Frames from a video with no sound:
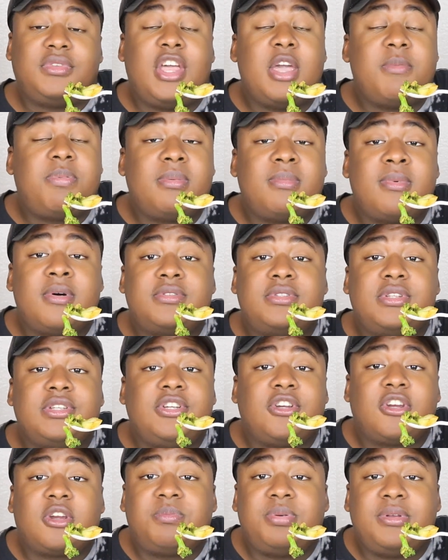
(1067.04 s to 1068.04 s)
the
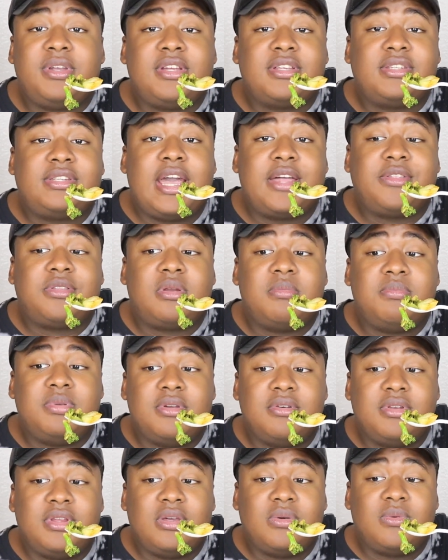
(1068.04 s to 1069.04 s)
European standard of
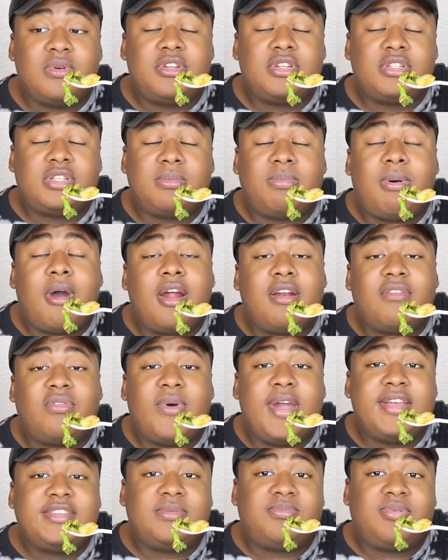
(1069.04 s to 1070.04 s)
beauty, which is a part of
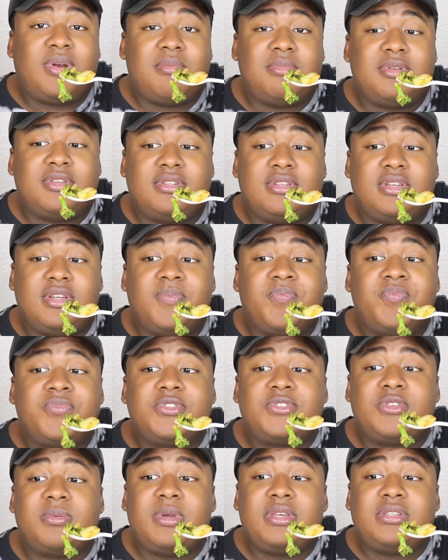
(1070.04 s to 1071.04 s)
white supremacy.
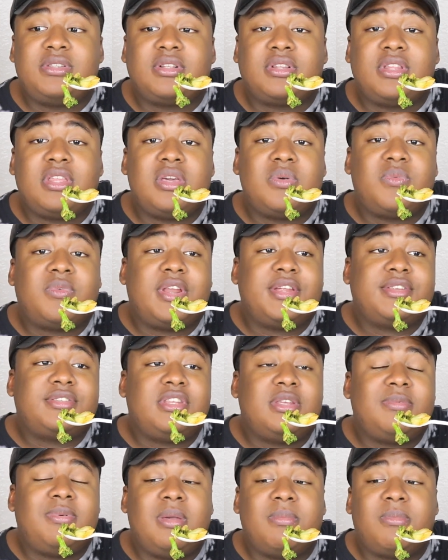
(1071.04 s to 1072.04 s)
So basically, when I
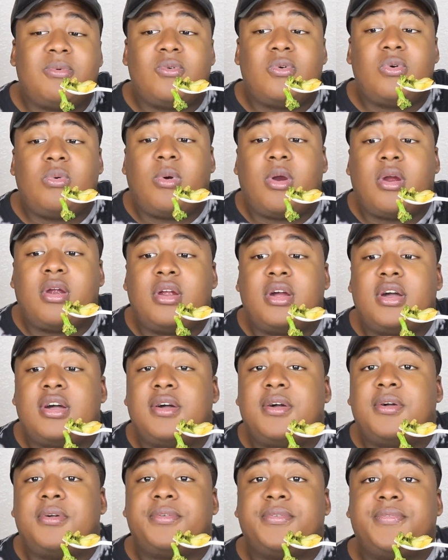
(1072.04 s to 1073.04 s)
see people who are
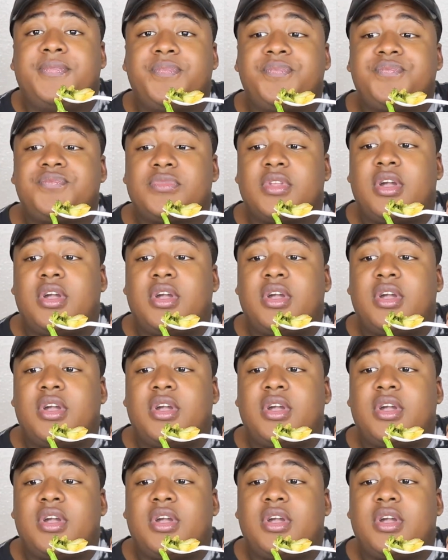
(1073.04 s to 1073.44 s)
of